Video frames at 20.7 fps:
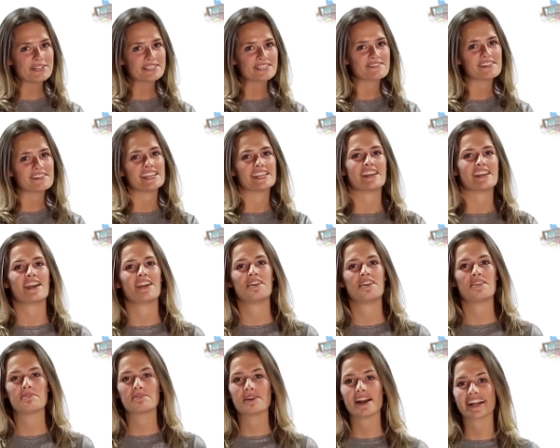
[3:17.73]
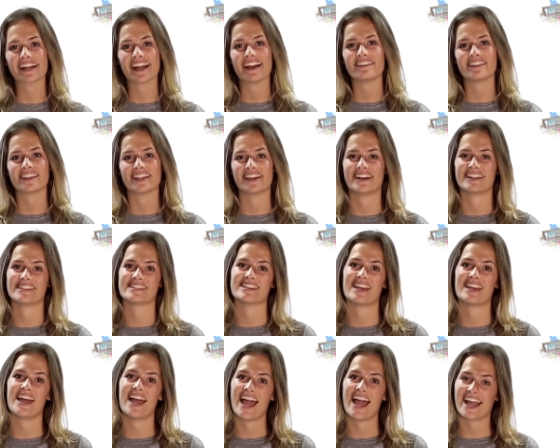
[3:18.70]
Pause the video, work out the
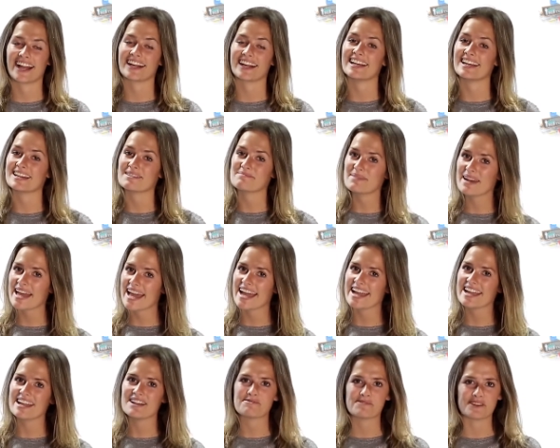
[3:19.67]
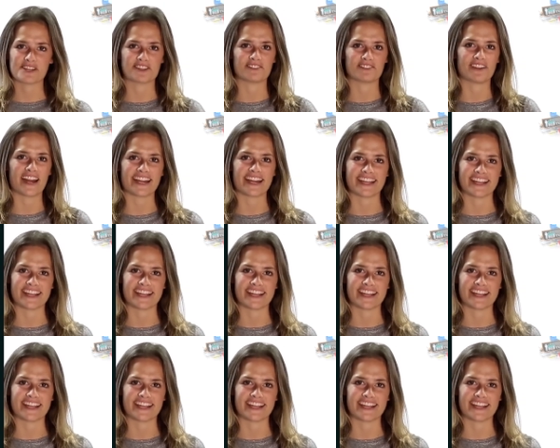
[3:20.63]
answer, and click play when you're